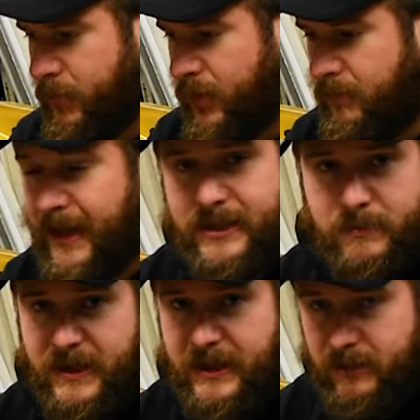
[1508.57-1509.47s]
but it makes
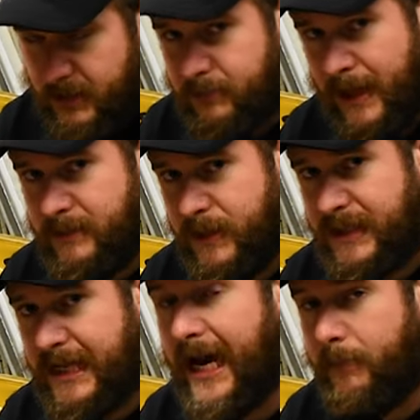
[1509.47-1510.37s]
me
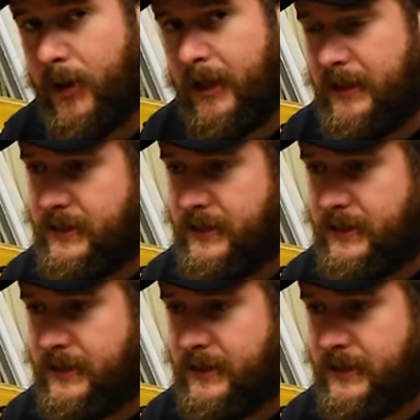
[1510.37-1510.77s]
a sad Michael.